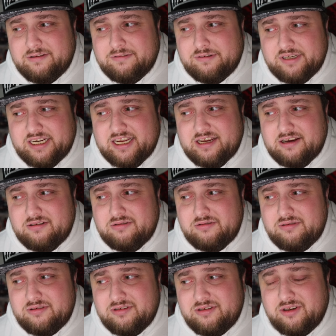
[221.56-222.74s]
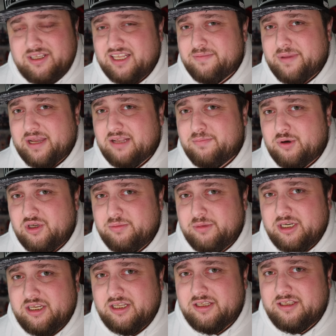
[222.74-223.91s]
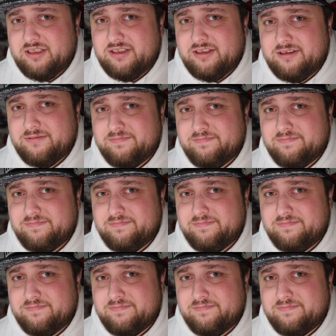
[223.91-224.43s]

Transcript: for now, don't expect Pokemon content.